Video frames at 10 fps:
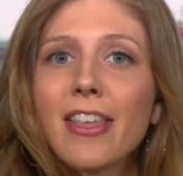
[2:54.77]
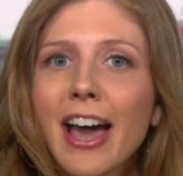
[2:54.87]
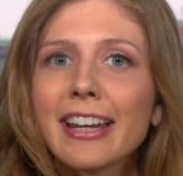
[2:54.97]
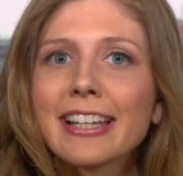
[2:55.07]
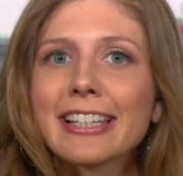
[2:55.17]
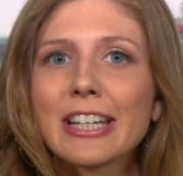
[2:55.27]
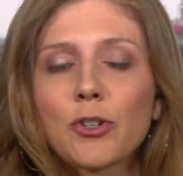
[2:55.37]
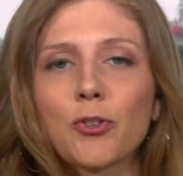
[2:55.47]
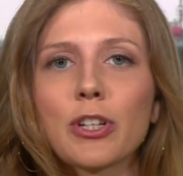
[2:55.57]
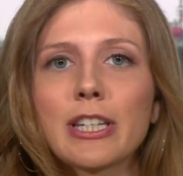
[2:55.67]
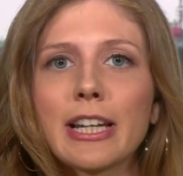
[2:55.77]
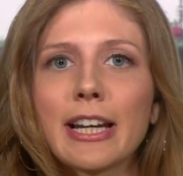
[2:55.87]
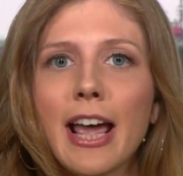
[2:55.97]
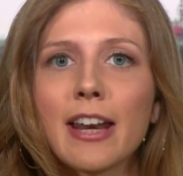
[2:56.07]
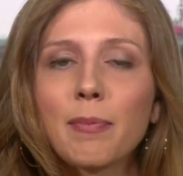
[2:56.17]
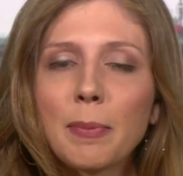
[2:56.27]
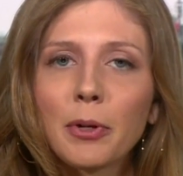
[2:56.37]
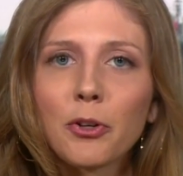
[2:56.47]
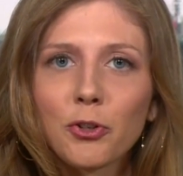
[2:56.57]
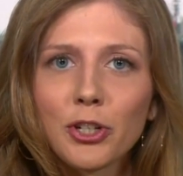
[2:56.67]
that is interesting. And if
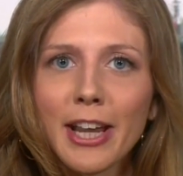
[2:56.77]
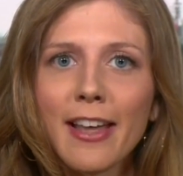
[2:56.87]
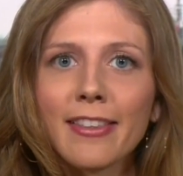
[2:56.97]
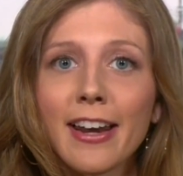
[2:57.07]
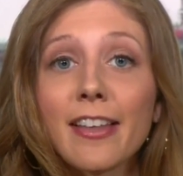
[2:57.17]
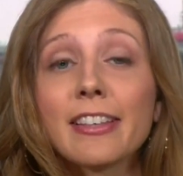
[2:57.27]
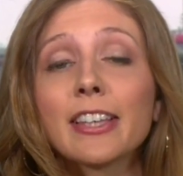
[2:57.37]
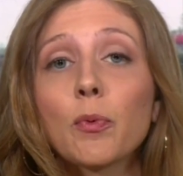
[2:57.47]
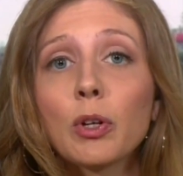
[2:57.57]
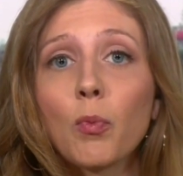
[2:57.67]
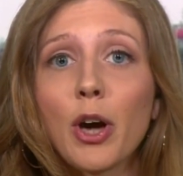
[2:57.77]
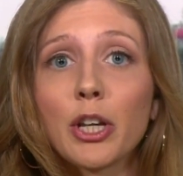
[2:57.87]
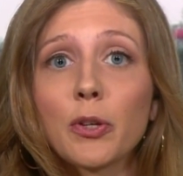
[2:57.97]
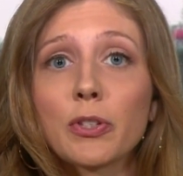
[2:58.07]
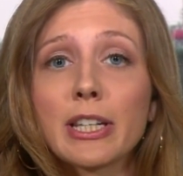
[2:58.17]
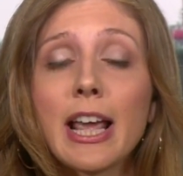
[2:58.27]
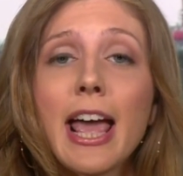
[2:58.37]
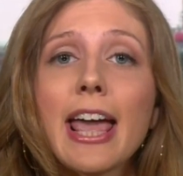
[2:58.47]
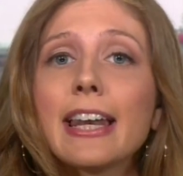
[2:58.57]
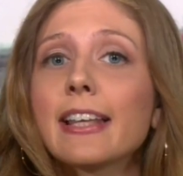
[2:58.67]
people understand that, I think they will want to use it.
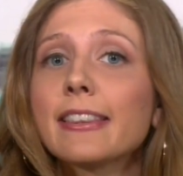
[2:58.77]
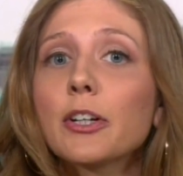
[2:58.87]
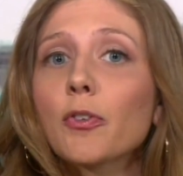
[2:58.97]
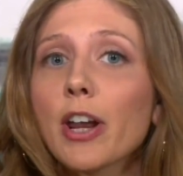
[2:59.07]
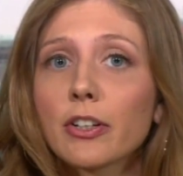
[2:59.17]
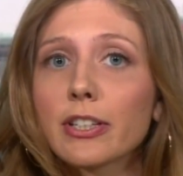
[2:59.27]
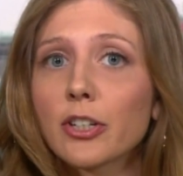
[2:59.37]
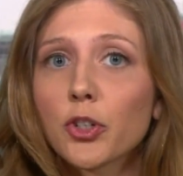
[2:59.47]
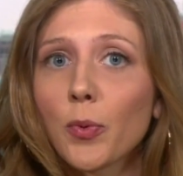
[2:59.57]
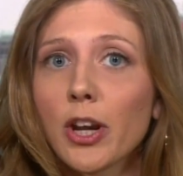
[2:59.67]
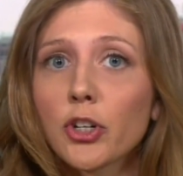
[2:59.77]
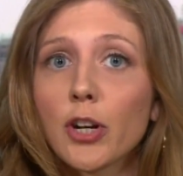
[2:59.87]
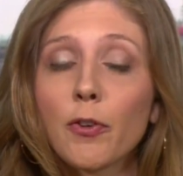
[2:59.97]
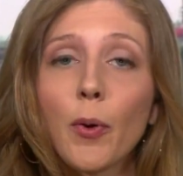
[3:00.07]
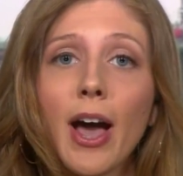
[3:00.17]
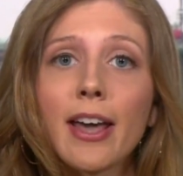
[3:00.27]
In a theoretical situation, if you